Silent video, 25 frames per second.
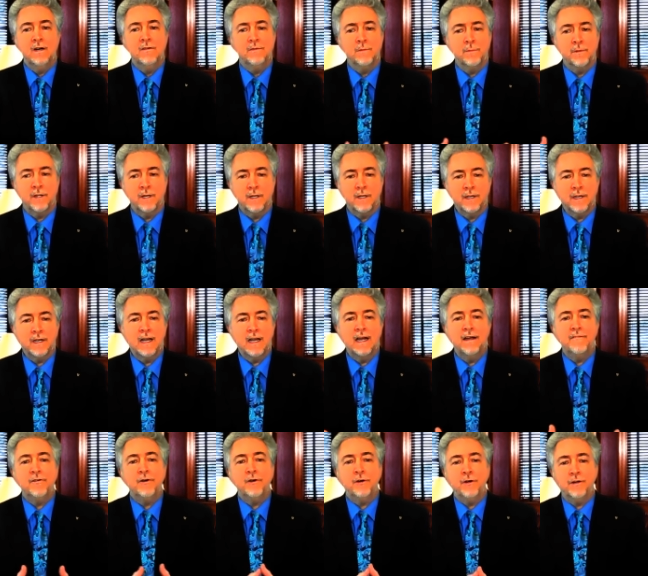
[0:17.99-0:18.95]
From the little
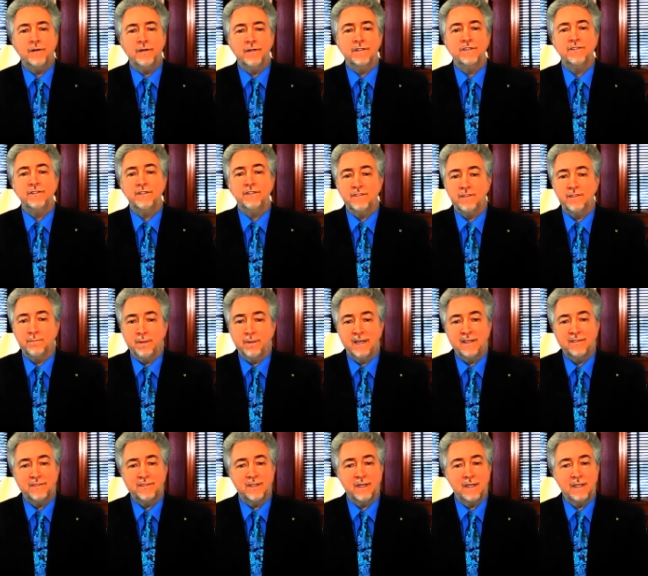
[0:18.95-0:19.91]
I've heard, she's a
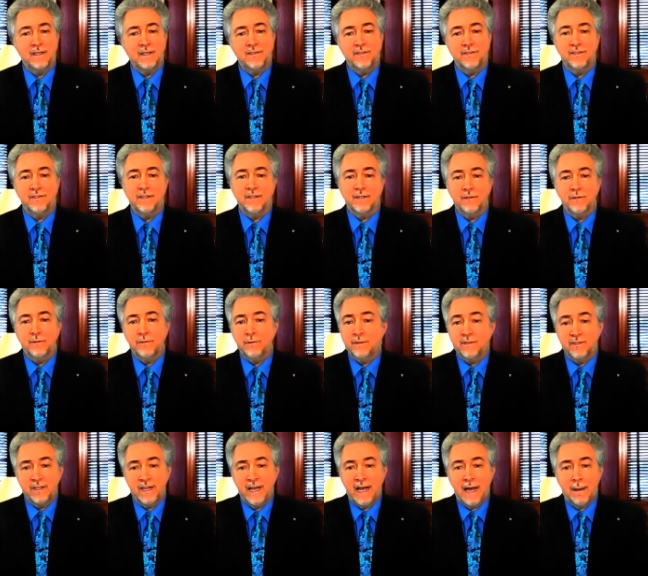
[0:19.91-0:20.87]
best selling singer who
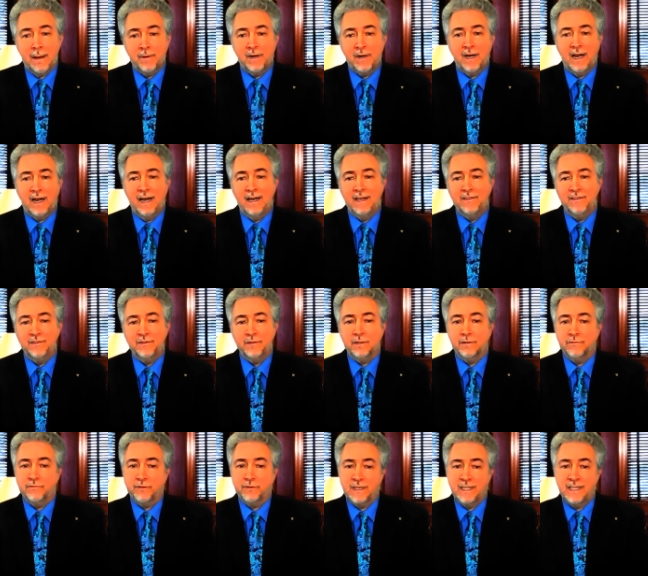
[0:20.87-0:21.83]
has capitalized
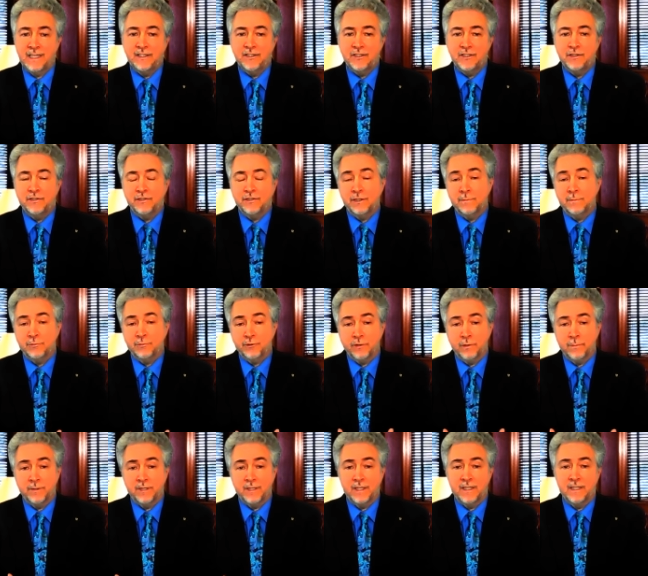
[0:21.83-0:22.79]
on relationship
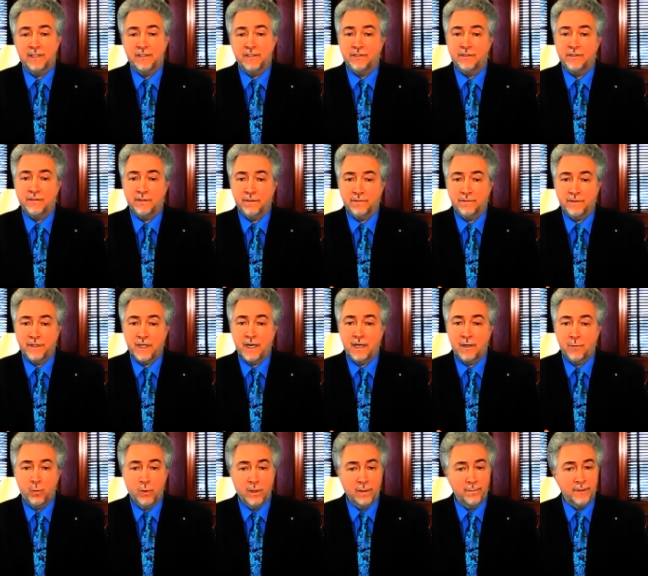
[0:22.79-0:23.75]
tribulations of
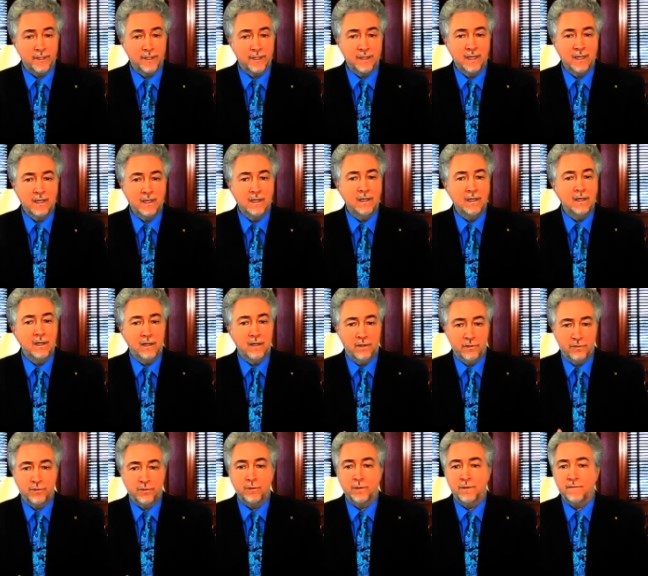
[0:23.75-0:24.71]
young women,
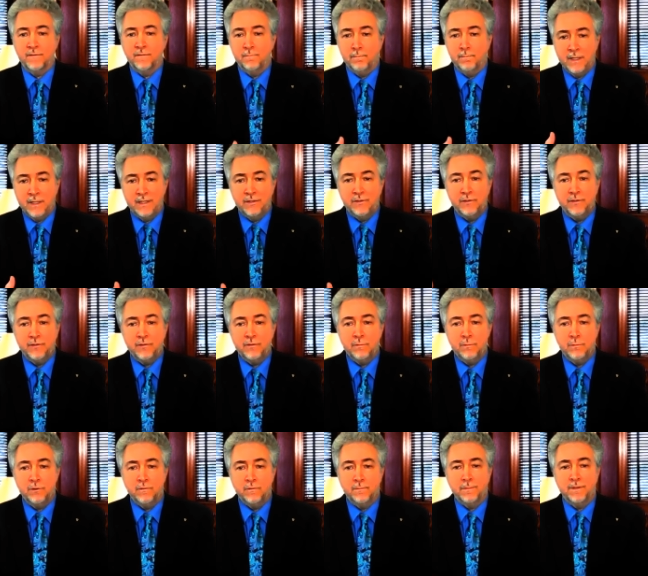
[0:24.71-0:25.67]
a sort of Me Too
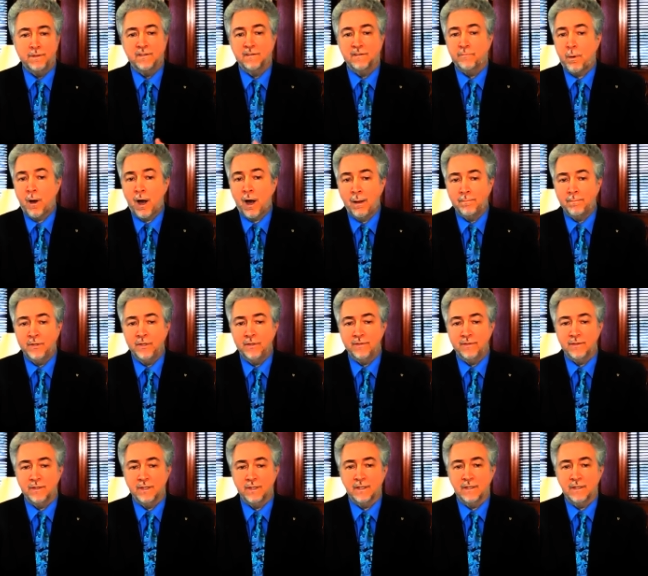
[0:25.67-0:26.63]
movement of pop
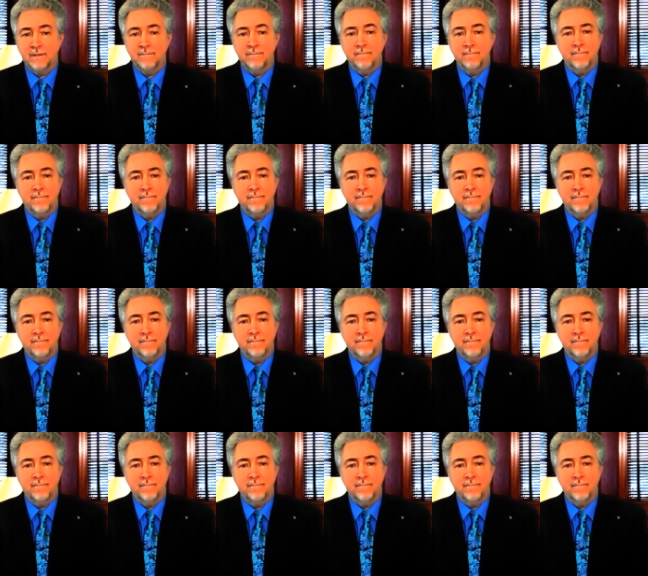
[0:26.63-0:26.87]
music.